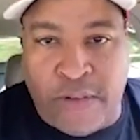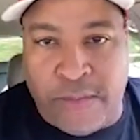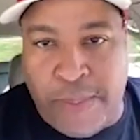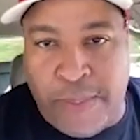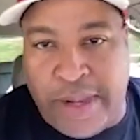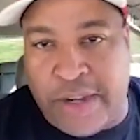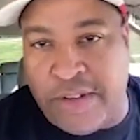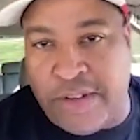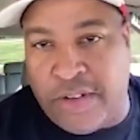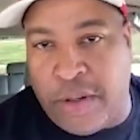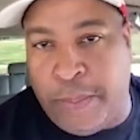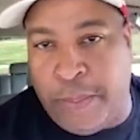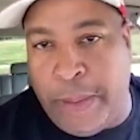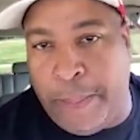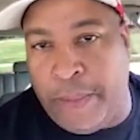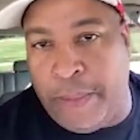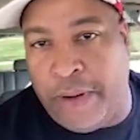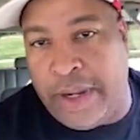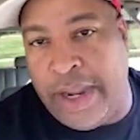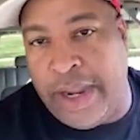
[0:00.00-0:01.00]
making sure
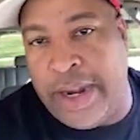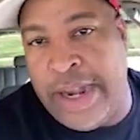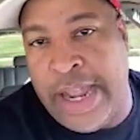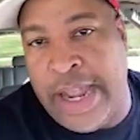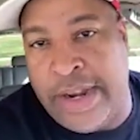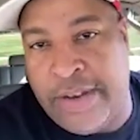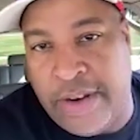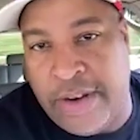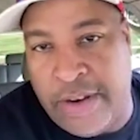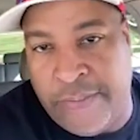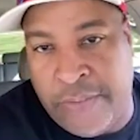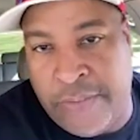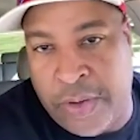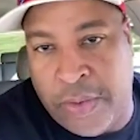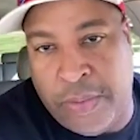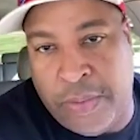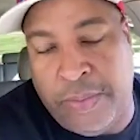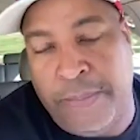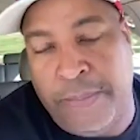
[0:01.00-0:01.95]
people are getting out there to vote?